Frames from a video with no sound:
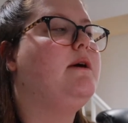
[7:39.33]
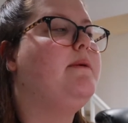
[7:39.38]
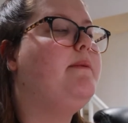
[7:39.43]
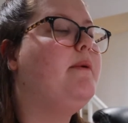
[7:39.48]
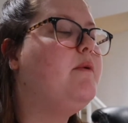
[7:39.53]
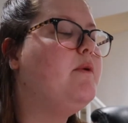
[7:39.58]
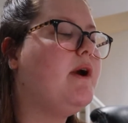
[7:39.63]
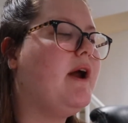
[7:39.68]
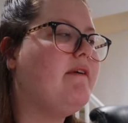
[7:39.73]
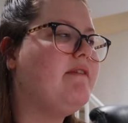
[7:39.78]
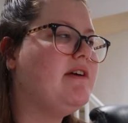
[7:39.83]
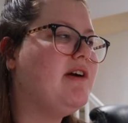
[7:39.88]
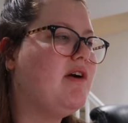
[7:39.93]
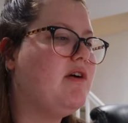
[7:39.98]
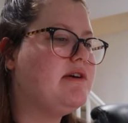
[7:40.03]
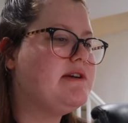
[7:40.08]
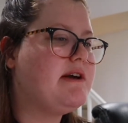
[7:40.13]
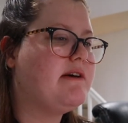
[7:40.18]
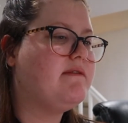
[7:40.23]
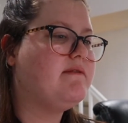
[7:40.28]
but we're having a
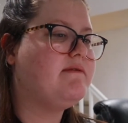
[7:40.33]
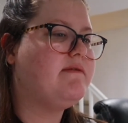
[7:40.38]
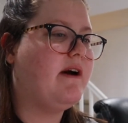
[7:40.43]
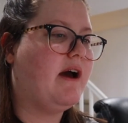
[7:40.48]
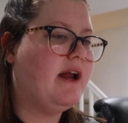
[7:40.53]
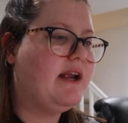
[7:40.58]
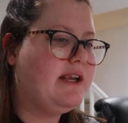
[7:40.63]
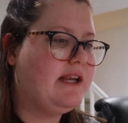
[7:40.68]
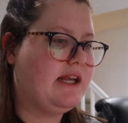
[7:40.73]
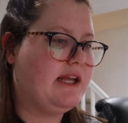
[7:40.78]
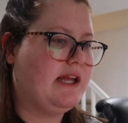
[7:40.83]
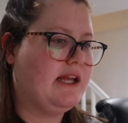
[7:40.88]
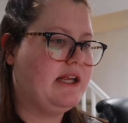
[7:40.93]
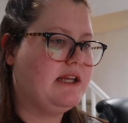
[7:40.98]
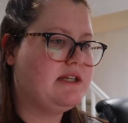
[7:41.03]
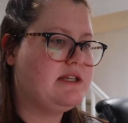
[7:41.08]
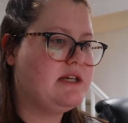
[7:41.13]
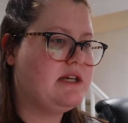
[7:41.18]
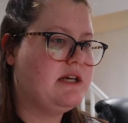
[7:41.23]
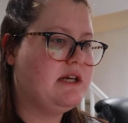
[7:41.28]
hard time finding
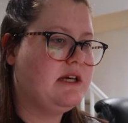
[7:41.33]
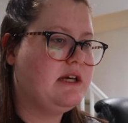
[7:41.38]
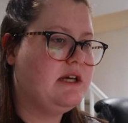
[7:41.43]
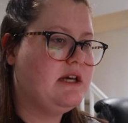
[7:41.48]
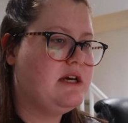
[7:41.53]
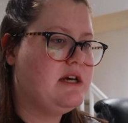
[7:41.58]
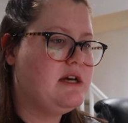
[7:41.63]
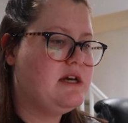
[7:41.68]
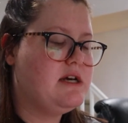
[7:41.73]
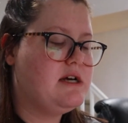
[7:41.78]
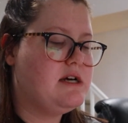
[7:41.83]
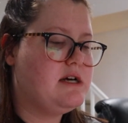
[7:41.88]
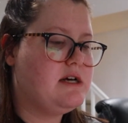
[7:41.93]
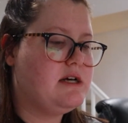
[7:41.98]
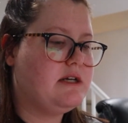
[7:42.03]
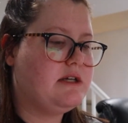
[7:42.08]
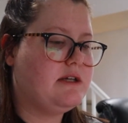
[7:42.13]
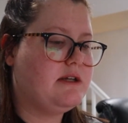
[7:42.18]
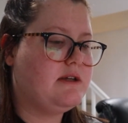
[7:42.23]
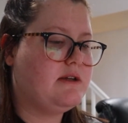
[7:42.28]
it
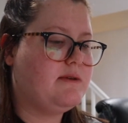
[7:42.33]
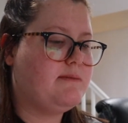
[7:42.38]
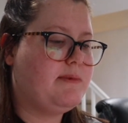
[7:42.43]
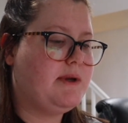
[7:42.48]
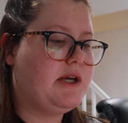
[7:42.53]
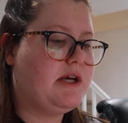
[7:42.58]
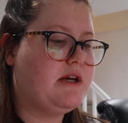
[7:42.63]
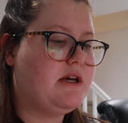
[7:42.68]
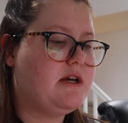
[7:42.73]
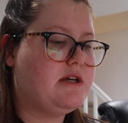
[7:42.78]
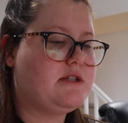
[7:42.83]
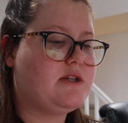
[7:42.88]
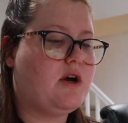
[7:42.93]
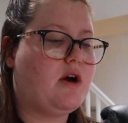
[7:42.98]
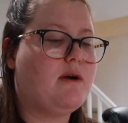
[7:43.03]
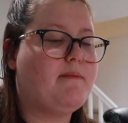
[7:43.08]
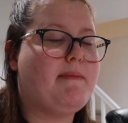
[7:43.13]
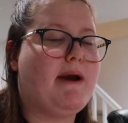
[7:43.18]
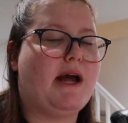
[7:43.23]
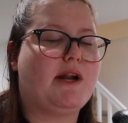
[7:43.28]
because
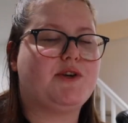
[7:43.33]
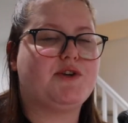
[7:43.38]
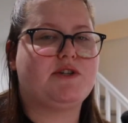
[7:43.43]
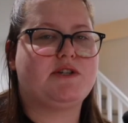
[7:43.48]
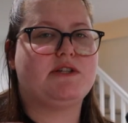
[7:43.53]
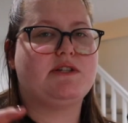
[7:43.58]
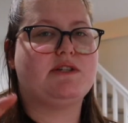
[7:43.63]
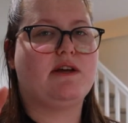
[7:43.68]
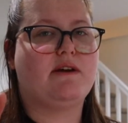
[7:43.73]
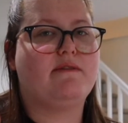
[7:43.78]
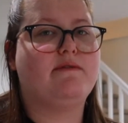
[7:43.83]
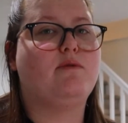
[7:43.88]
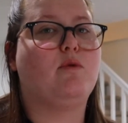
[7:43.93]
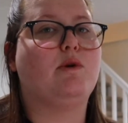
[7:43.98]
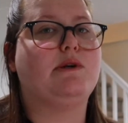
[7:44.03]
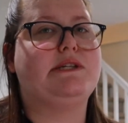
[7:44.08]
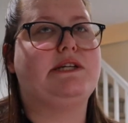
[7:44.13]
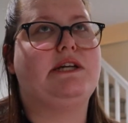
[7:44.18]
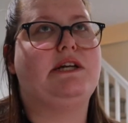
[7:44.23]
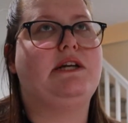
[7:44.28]
our mattress is like
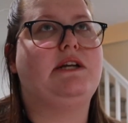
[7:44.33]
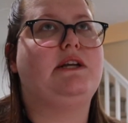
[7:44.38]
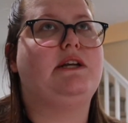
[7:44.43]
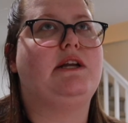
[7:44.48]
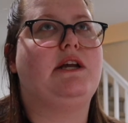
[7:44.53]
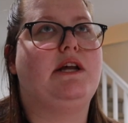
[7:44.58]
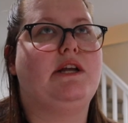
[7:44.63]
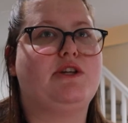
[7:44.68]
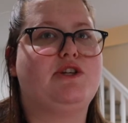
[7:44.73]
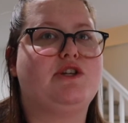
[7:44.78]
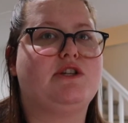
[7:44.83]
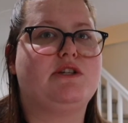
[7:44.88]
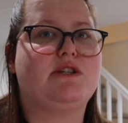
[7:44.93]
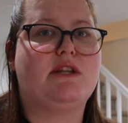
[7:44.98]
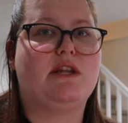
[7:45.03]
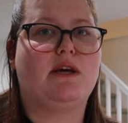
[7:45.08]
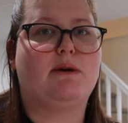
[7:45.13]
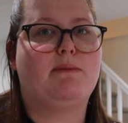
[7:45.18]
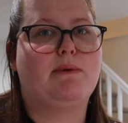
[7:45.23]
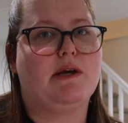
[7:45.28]
14 inches
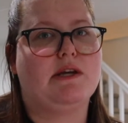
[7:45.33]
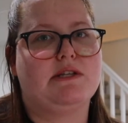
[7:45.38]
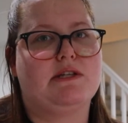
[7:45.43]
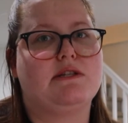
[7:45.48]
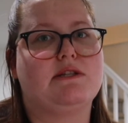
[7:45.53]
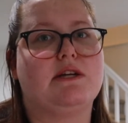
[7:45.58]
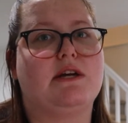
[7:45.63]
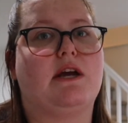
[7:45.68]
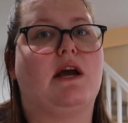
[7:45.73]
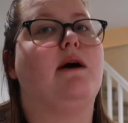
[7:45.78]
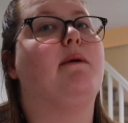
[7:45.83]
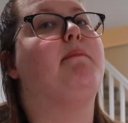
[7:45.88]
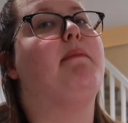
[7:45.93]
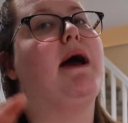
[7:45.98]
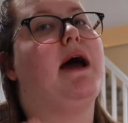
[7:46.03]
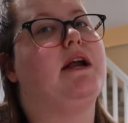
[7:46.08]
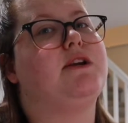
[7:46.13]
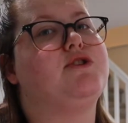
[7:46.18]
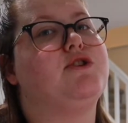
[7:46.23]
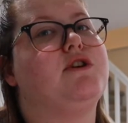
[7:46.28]
thick because it's like a
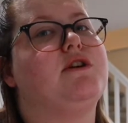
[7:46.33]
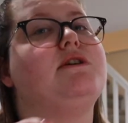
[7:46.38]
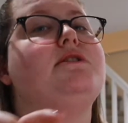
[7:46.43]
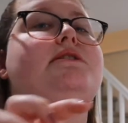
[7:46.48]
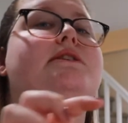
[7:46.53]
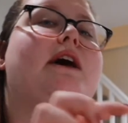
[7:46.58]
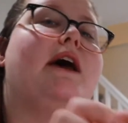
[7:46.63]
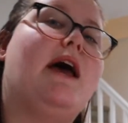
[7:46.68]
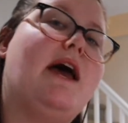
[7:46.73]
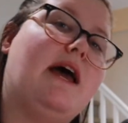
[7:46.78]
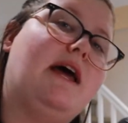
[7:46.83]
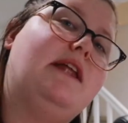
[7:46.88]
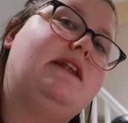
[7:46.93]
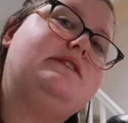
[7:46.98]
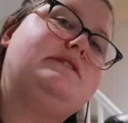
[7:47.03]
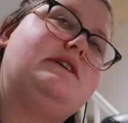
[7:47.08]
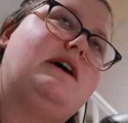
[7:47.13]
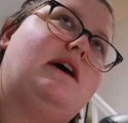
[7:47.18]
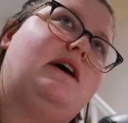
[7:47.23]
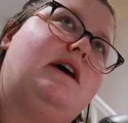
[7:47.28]
mattress
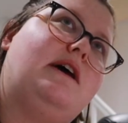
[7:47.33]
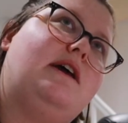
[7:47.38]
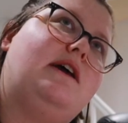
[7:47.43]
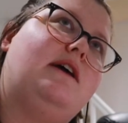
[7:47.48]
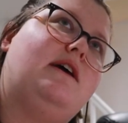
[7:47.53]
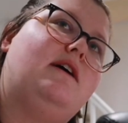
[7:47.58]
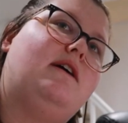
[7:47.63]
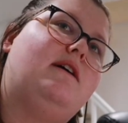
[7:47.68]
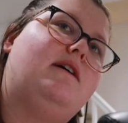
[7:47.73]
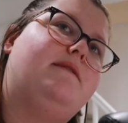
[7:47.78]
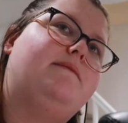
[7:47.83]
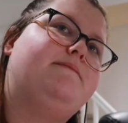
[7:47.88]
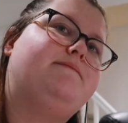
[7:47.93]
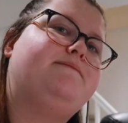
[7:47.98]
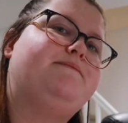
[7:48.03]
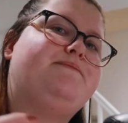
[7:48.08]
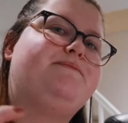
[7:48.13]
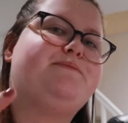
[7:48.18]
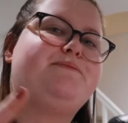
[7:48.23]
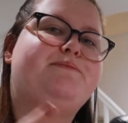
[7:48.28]
and a um